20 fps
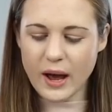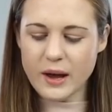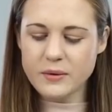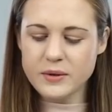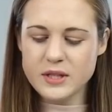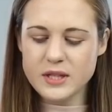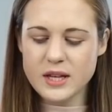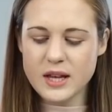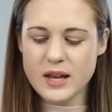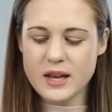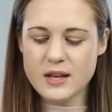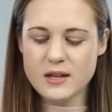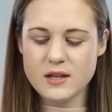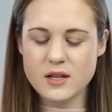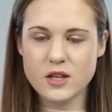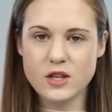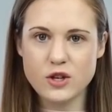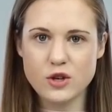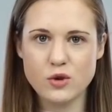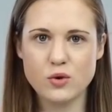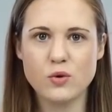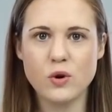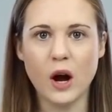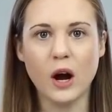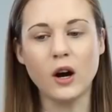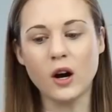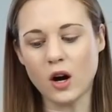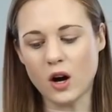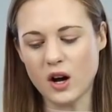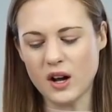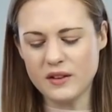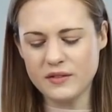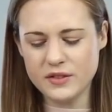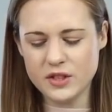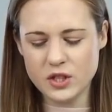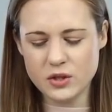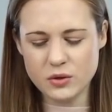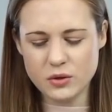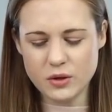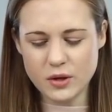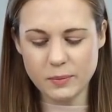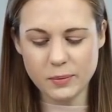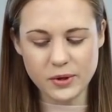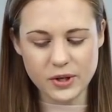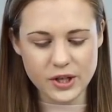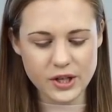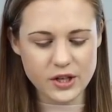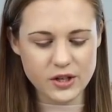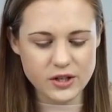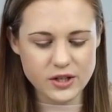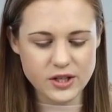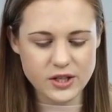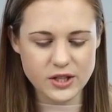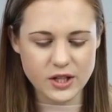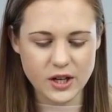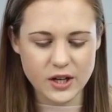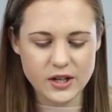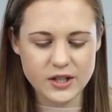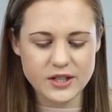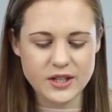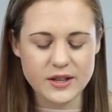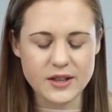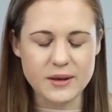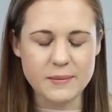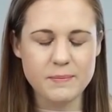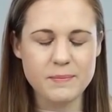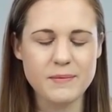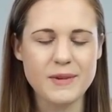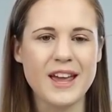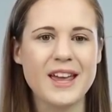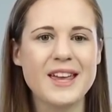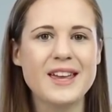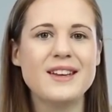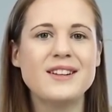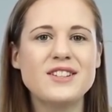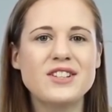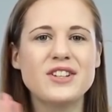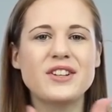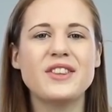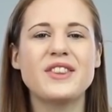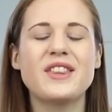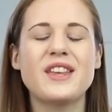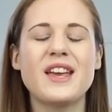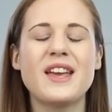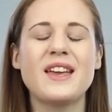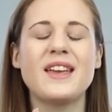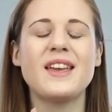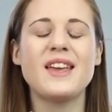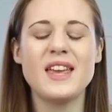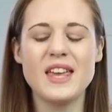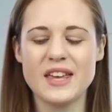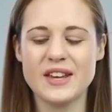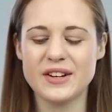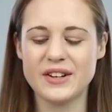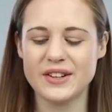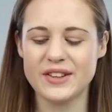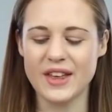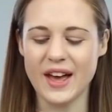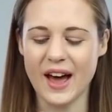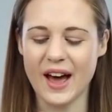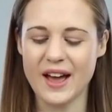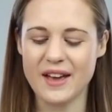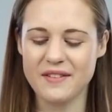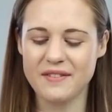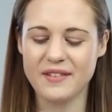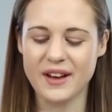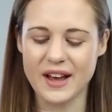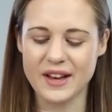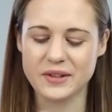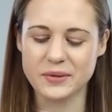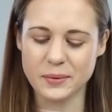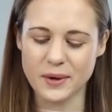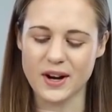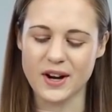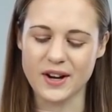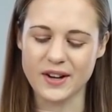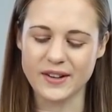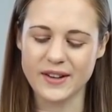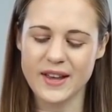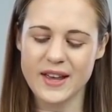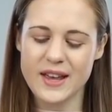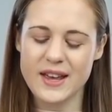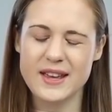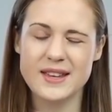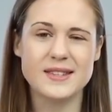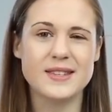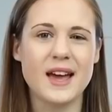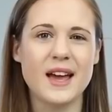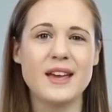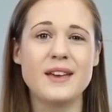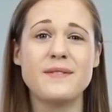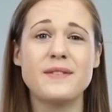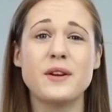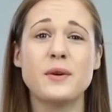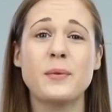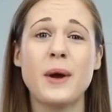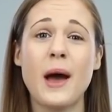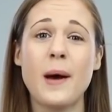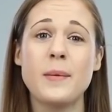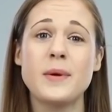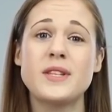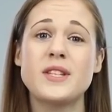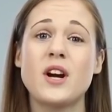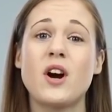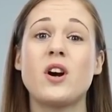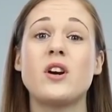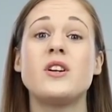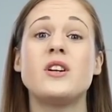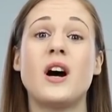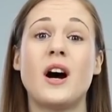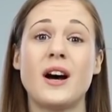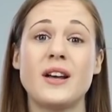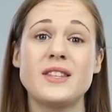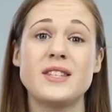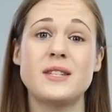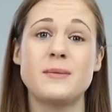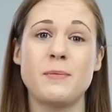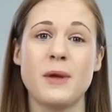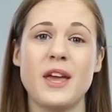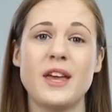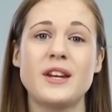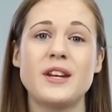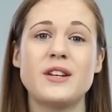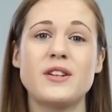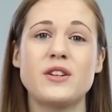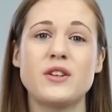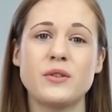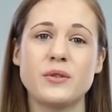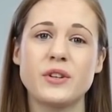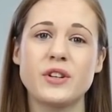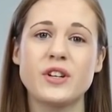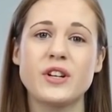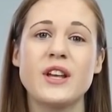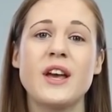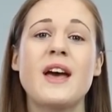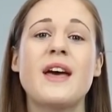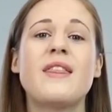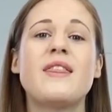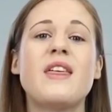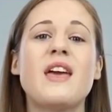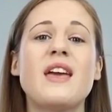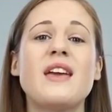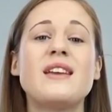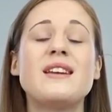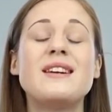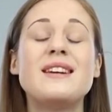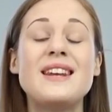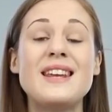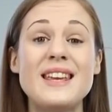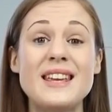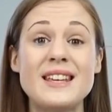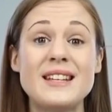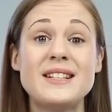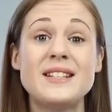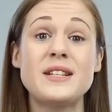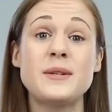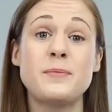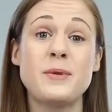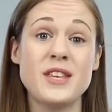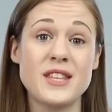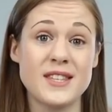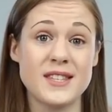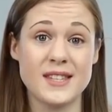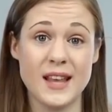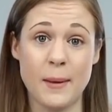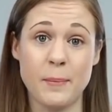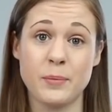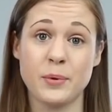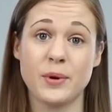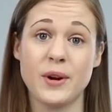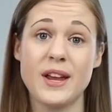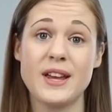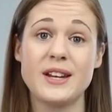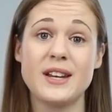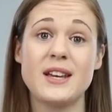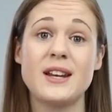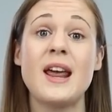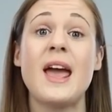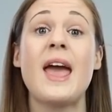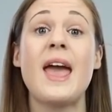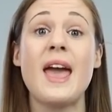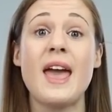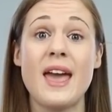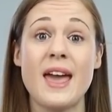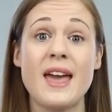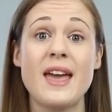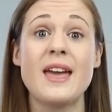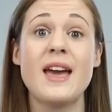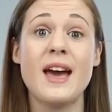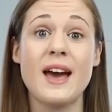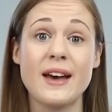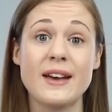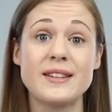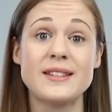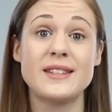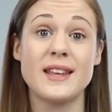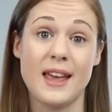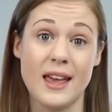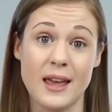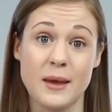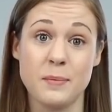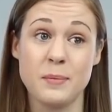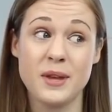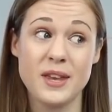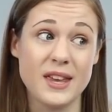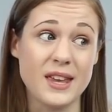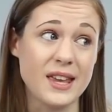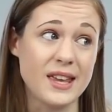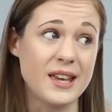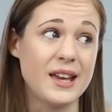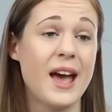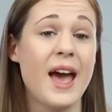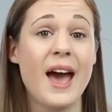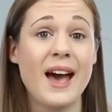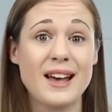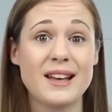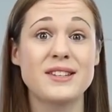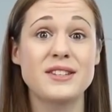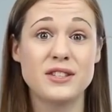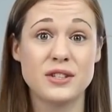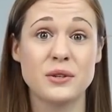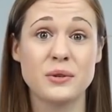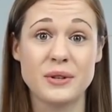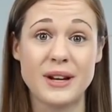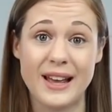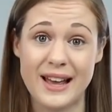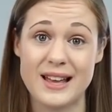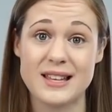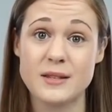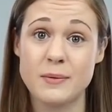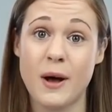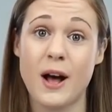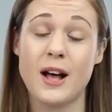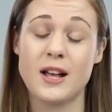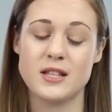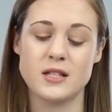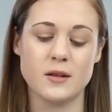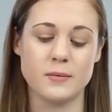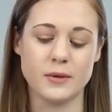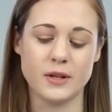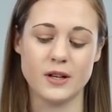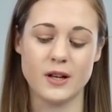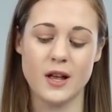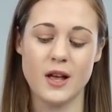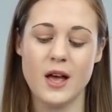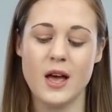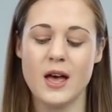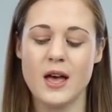I would say you are off to a pretty good start. The major thing here that I find wrong is that if your rabbits are not spayed and neutered, they need to be separated ASAP, as soon as possible.